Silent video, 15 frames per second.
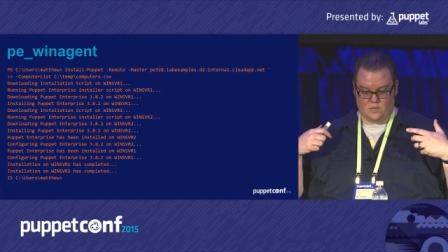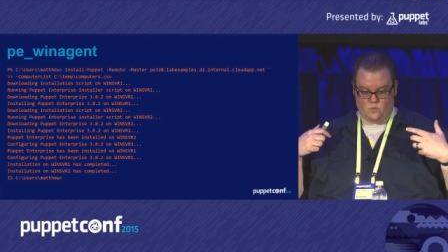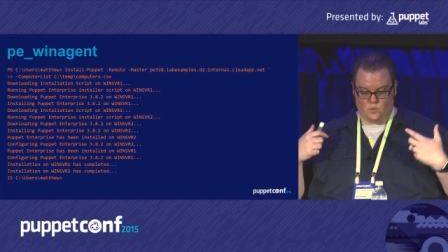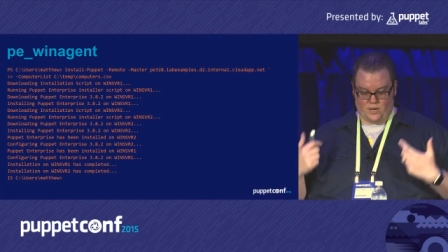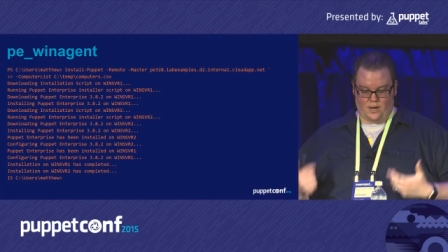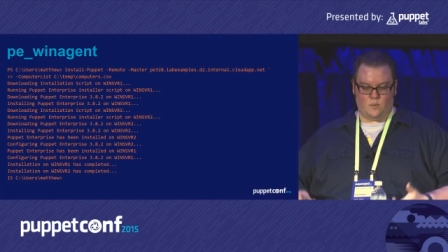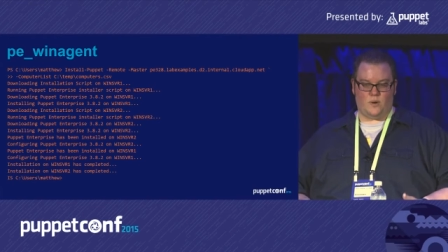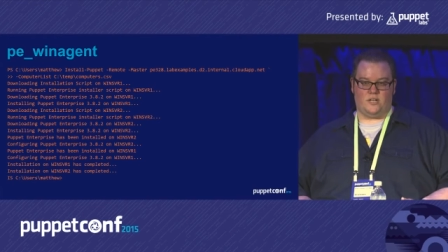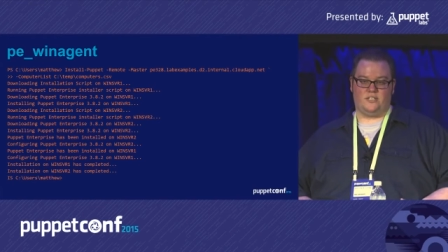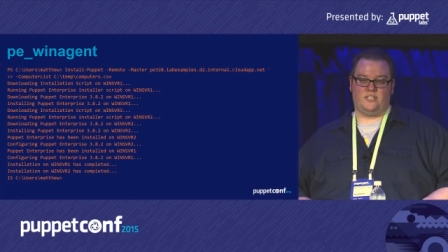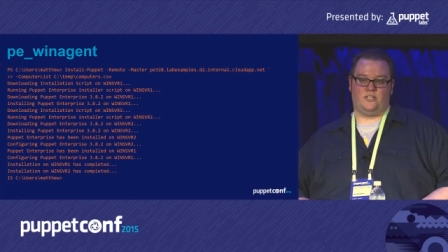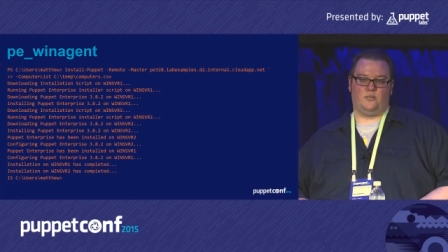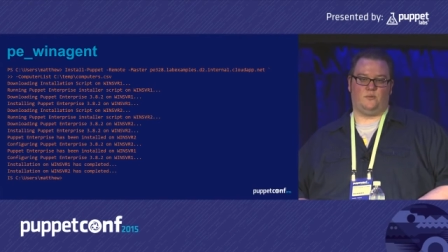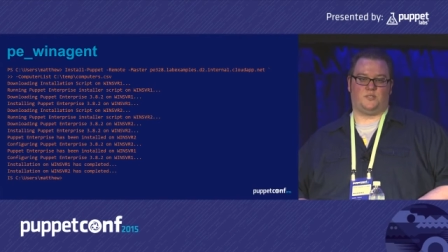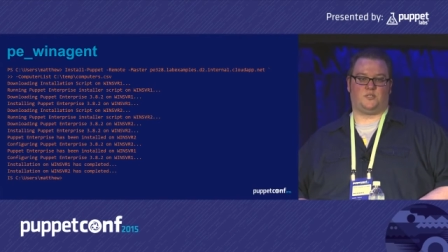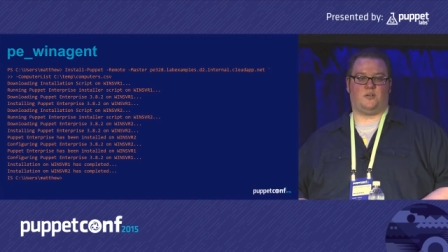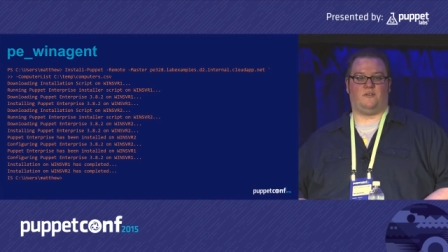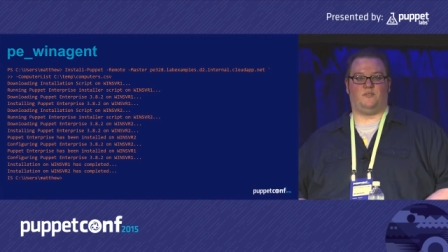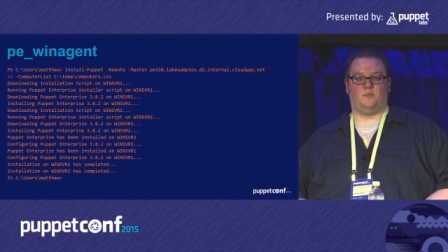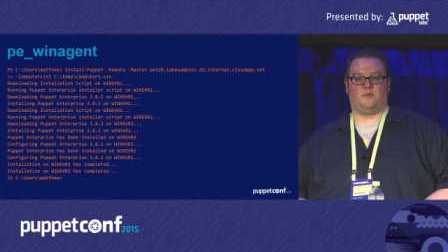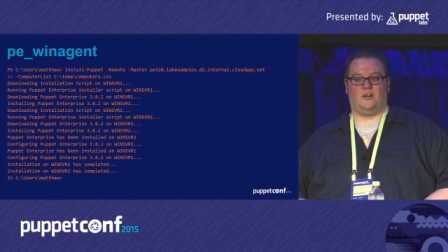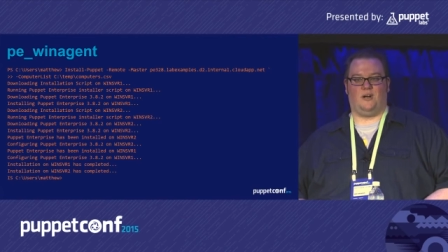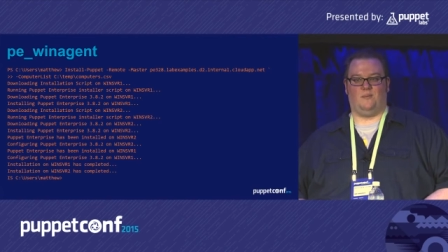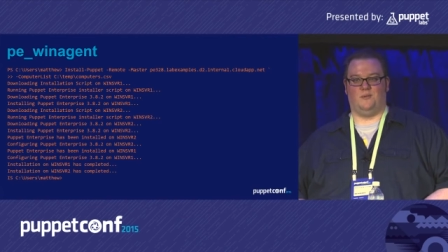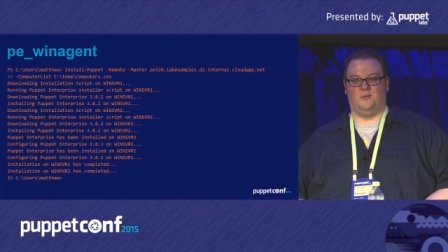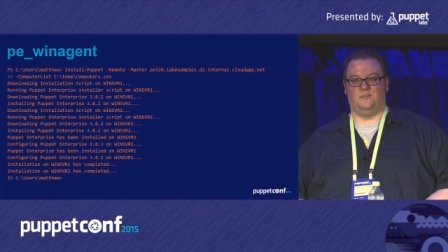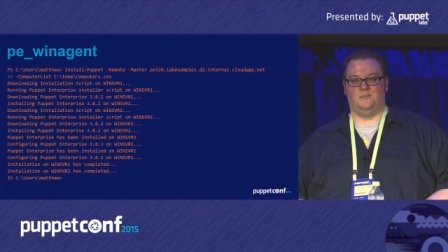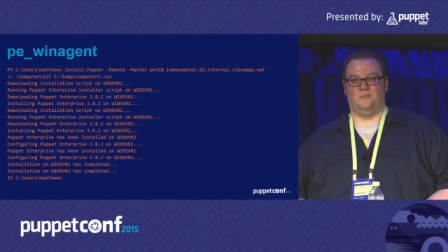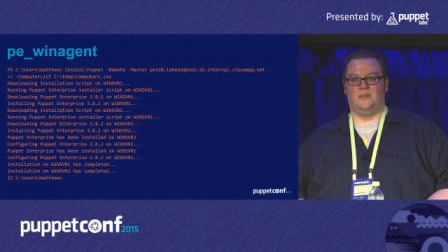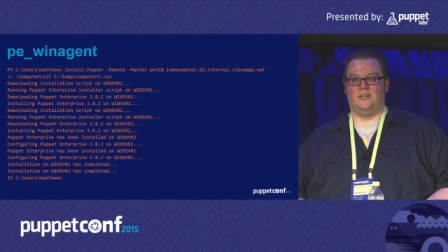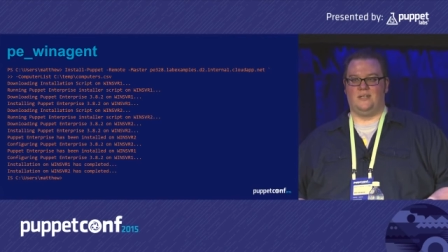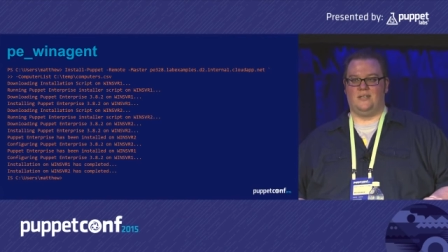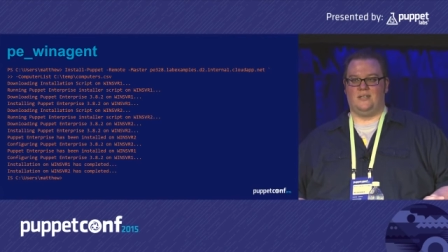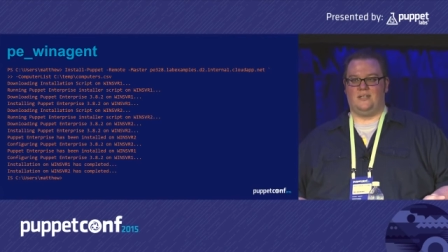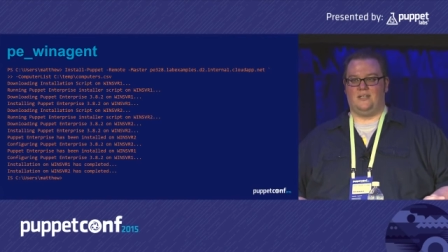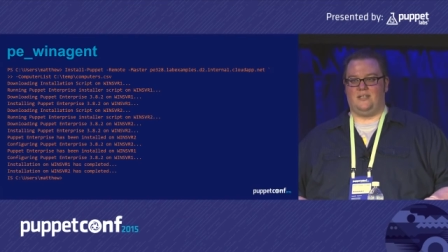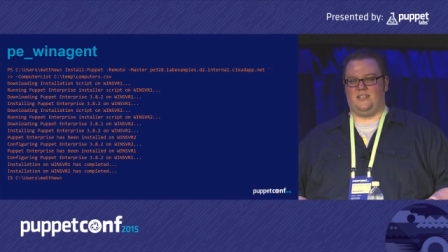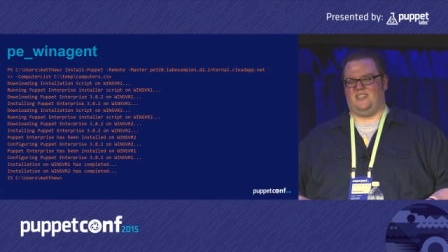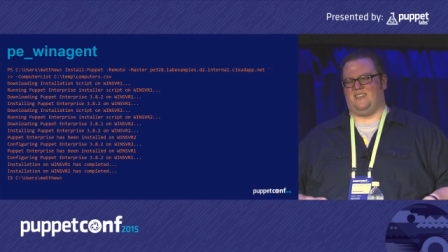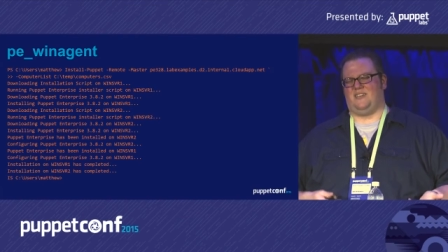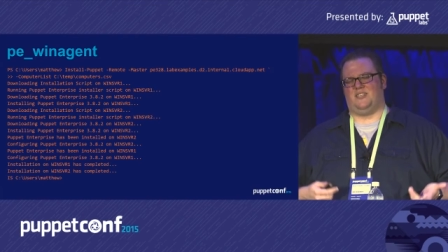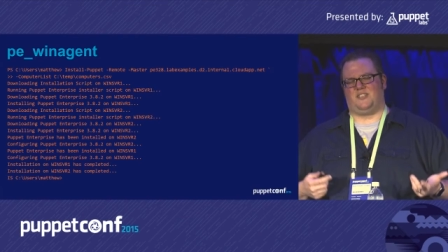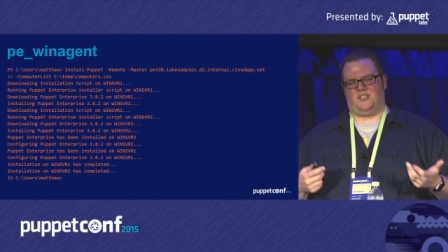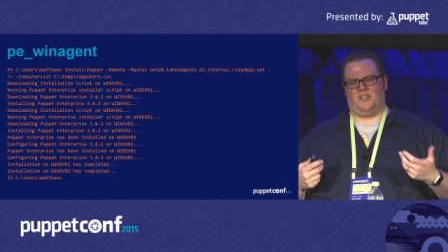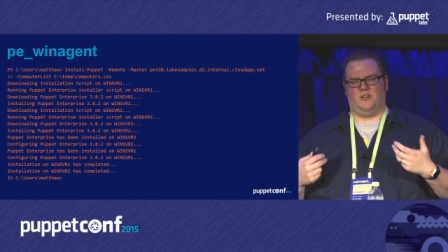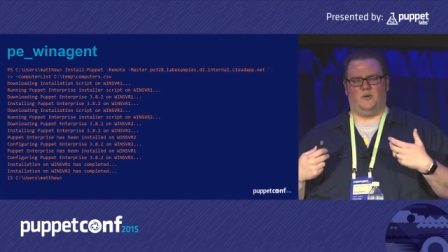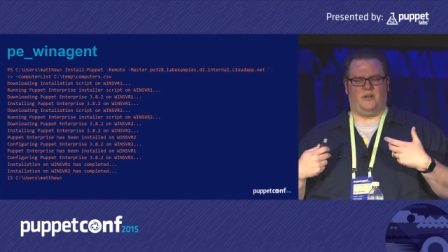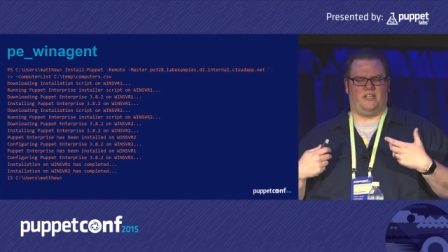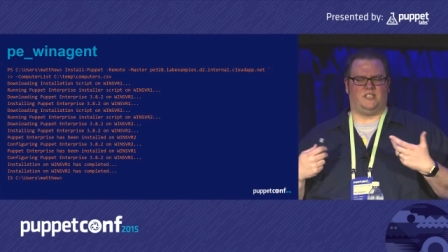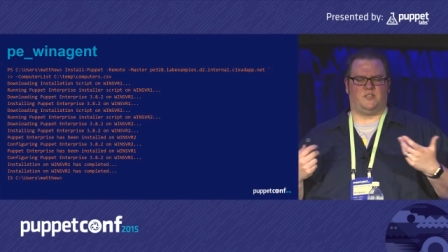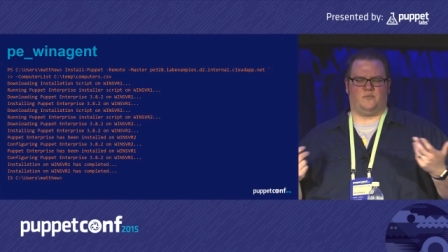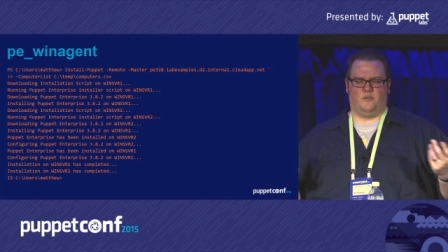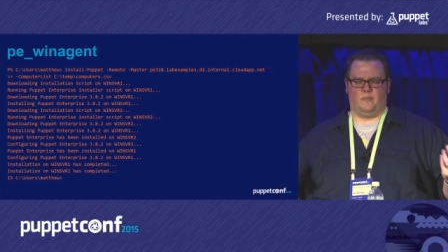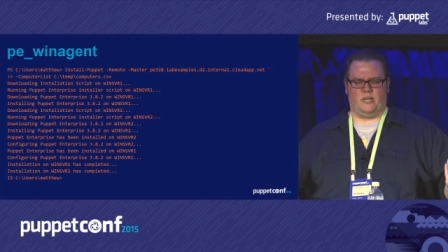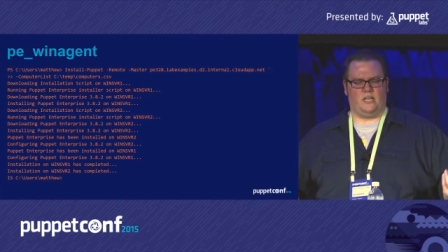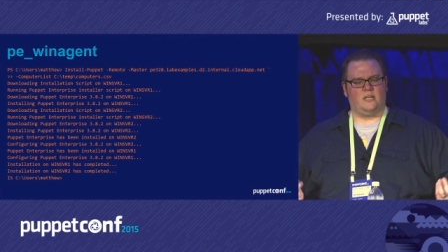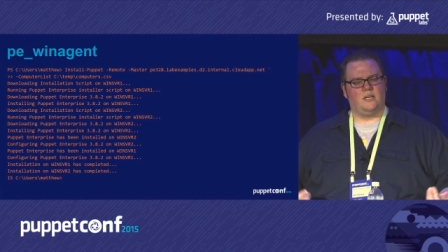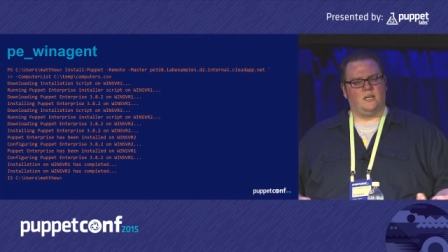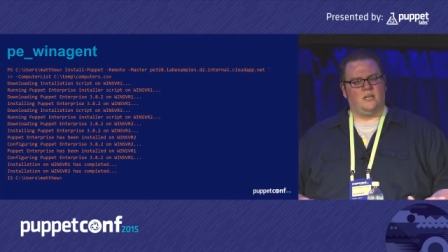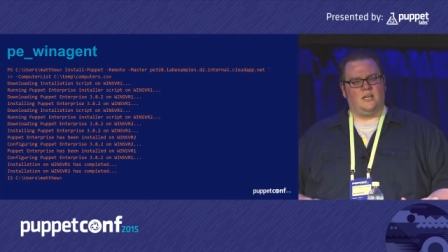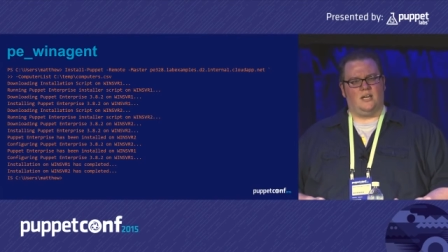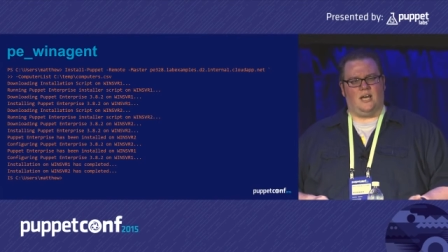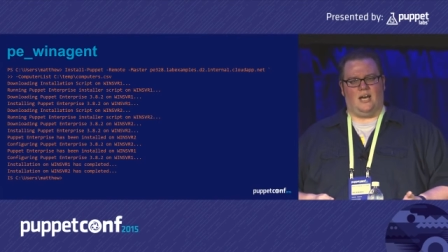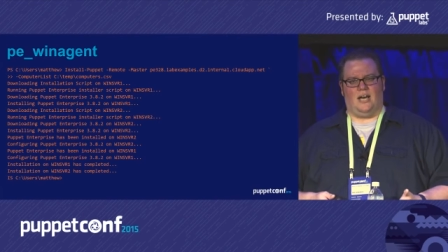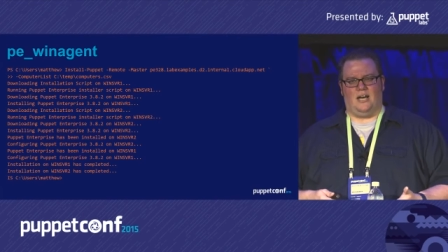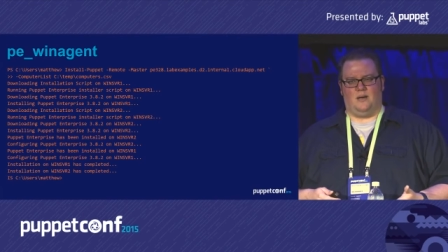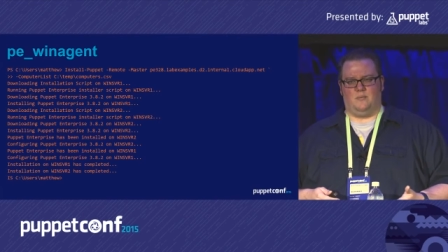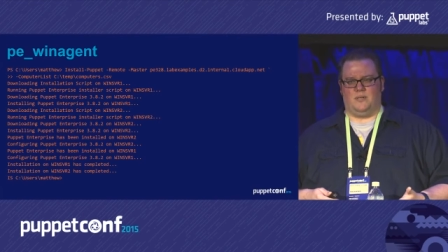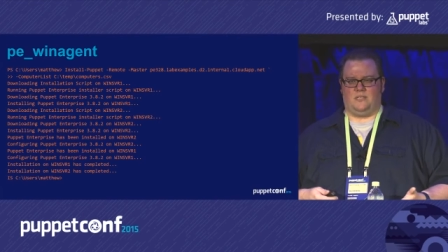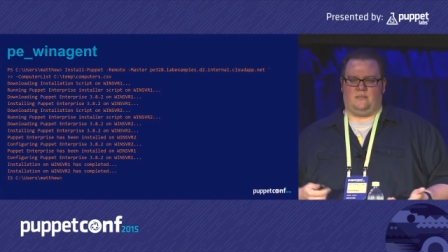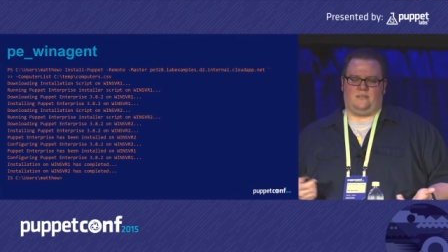what I wanted to do was solve the problem. Uh, that's an annoyance for me, uh, but